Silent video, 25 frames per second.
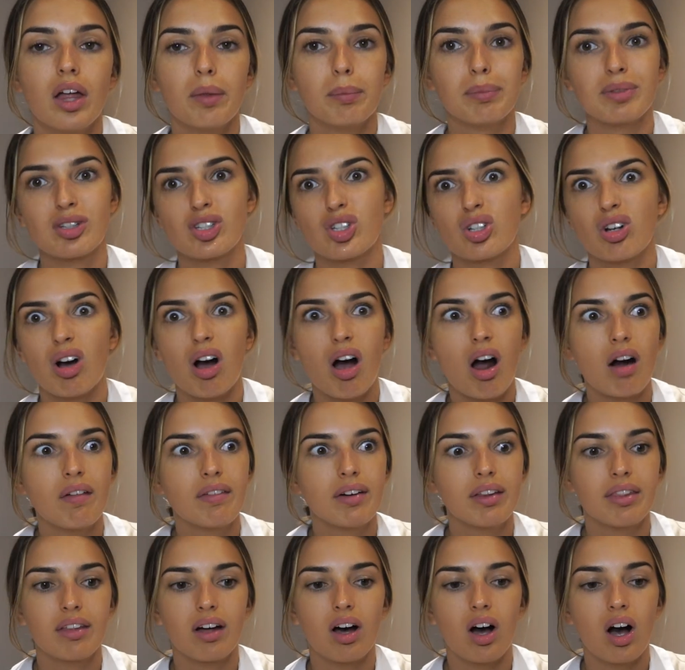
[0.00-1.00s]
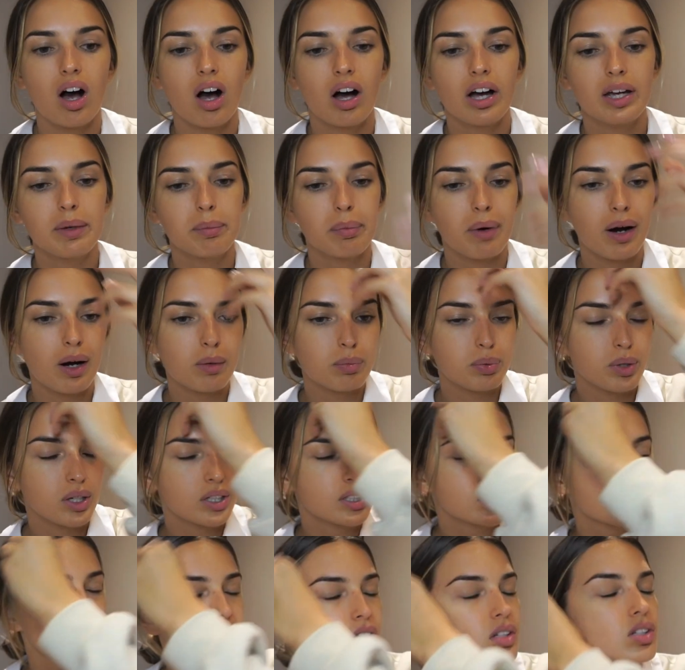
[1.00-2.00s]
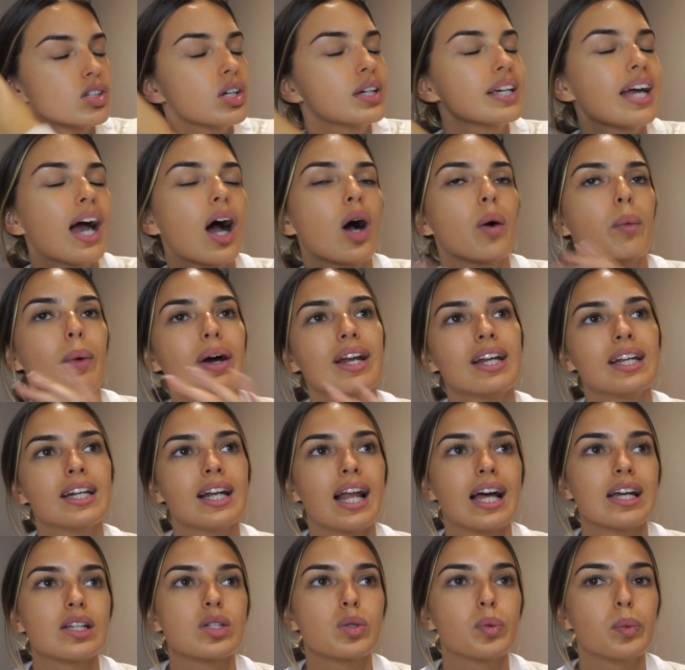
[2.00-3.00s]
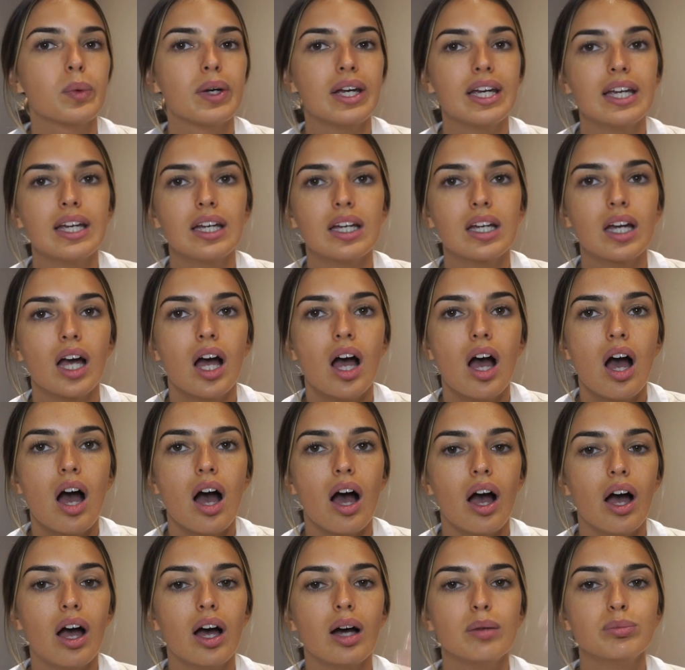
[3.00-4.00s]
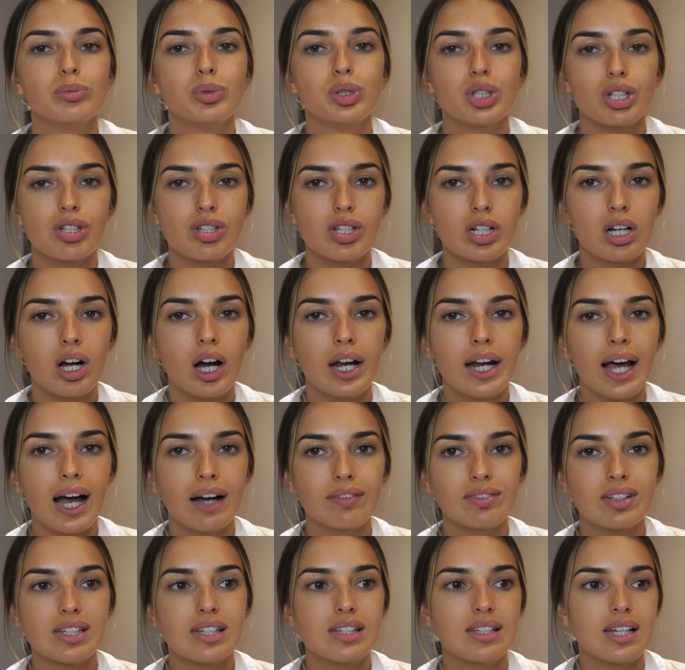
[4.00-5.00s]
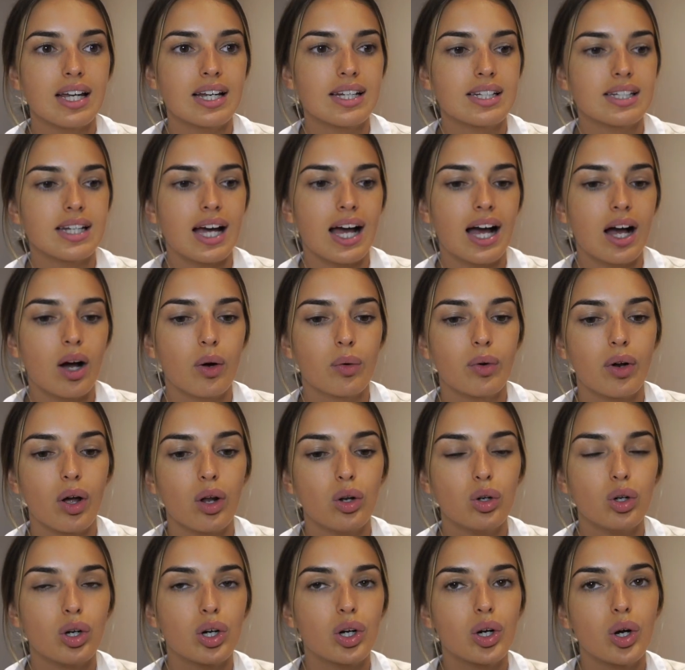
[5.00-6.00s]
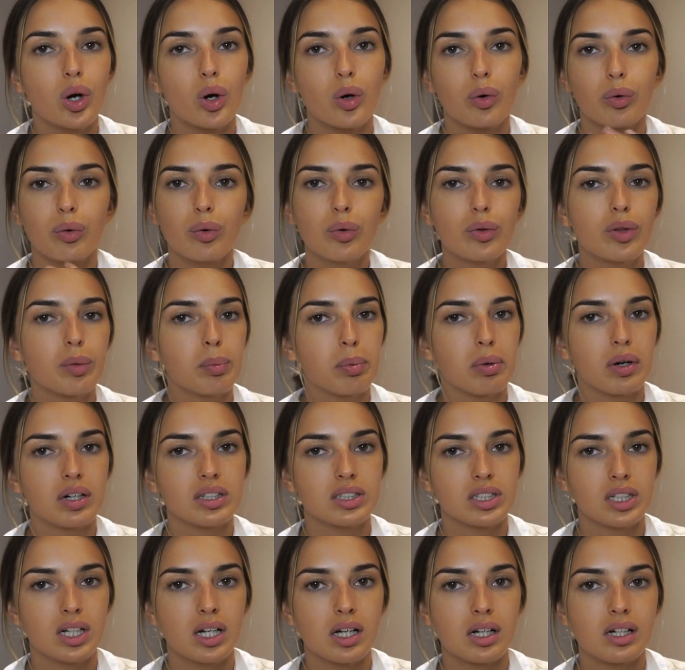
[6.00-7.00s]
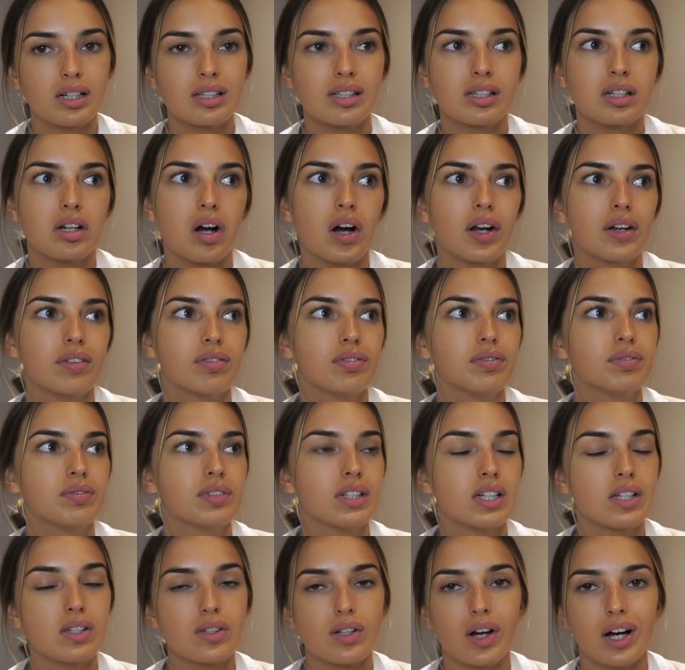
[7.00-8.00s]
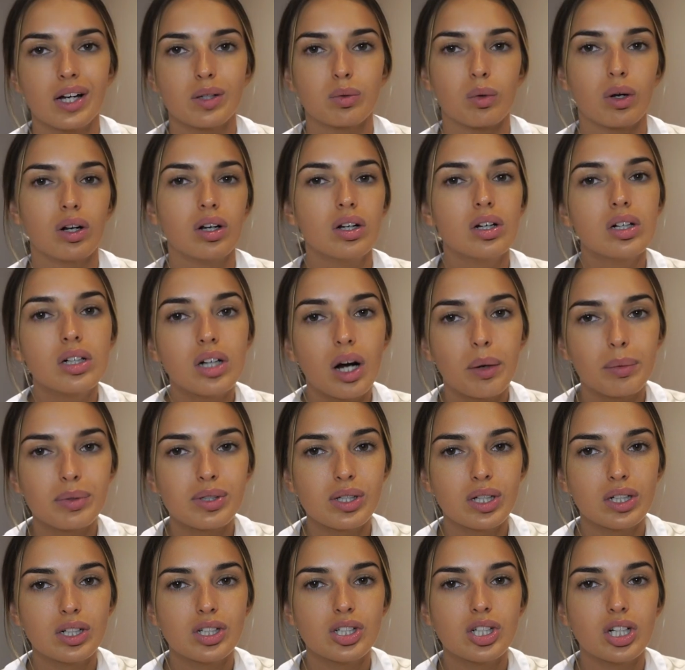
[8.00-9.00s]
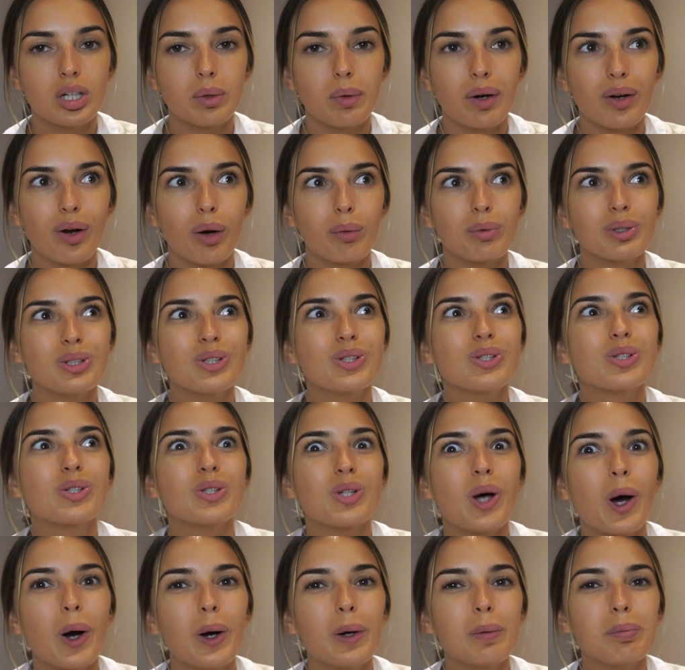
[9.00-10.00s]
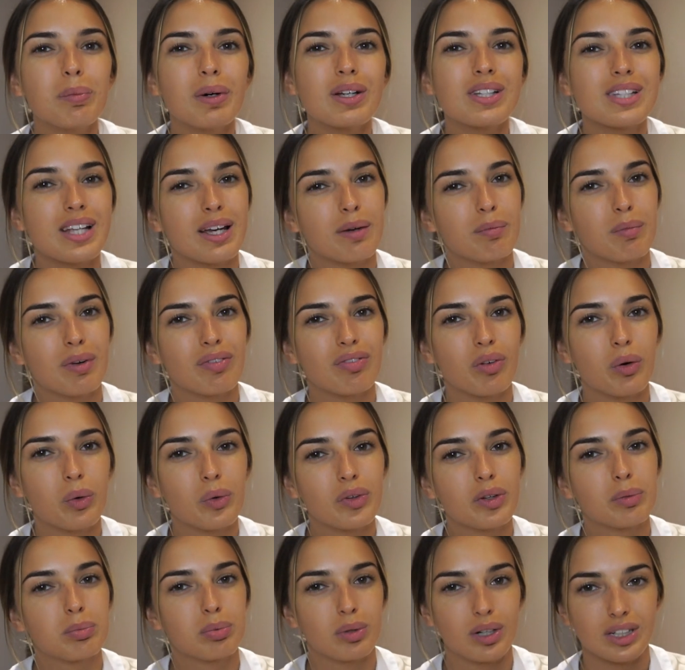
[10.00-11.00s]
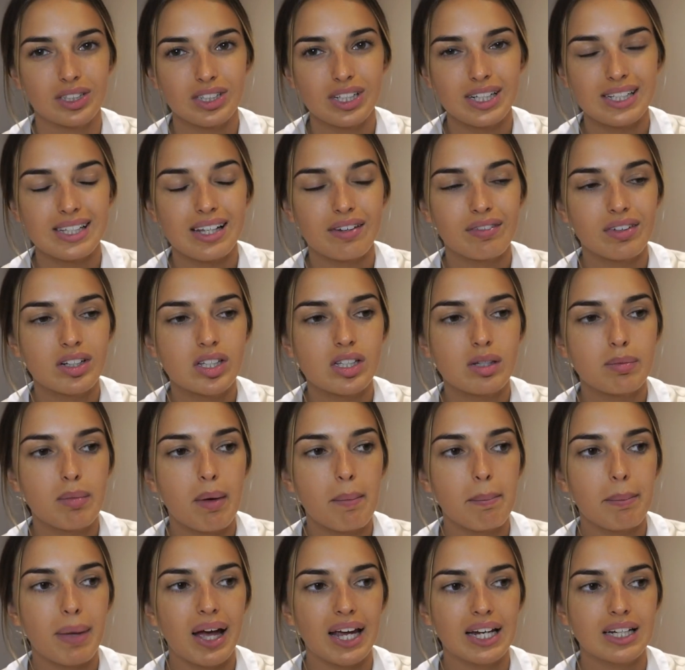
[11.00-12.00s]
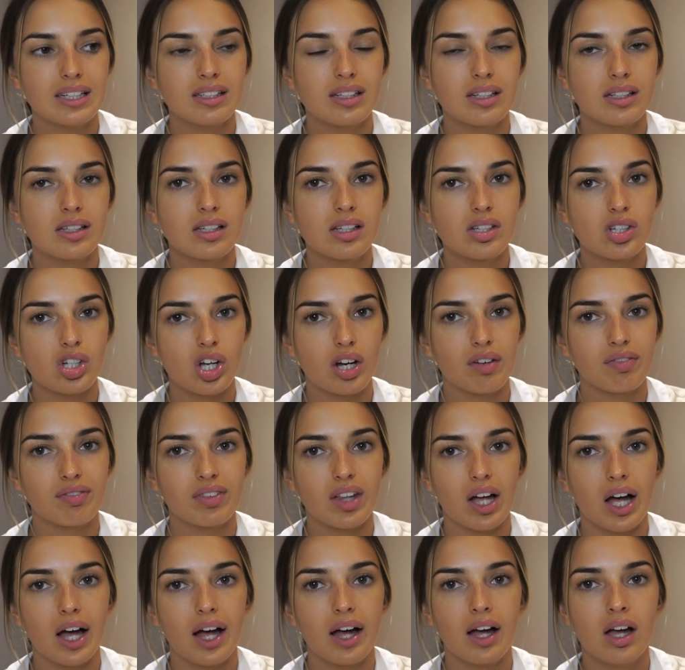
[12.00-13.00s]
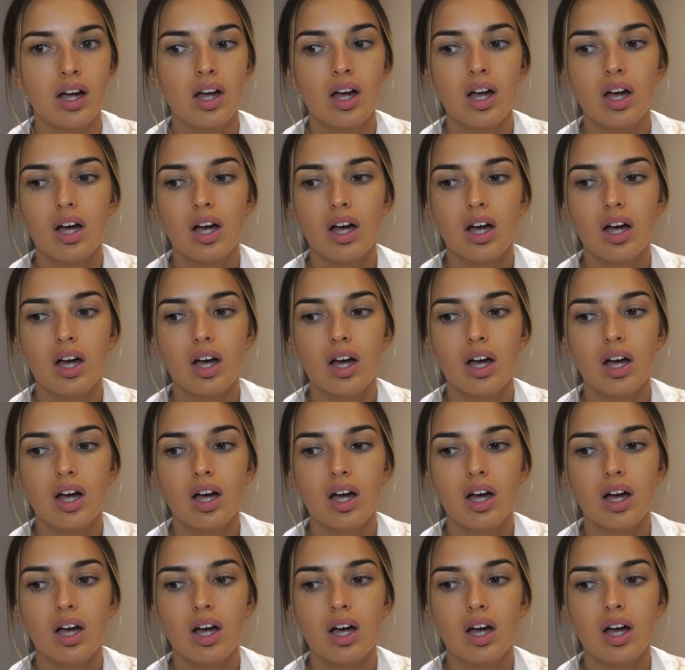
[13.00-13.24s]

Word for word: mascara, the eyebrow product. So yeah, I went in last week um, just to kind of have a sit down, look at all the products, kind of decide what look I was going to do. And I was so buzzing with all the products. There is some amazing stuff that